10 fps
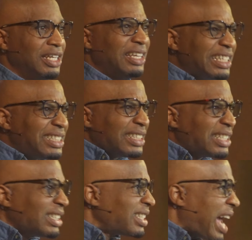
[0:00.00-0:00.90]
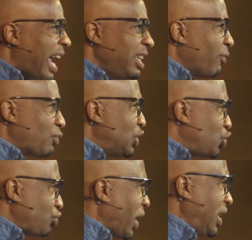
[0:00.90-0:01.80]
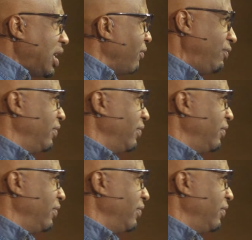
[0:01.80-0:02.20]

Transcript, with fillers: It's just this kind of restrictive.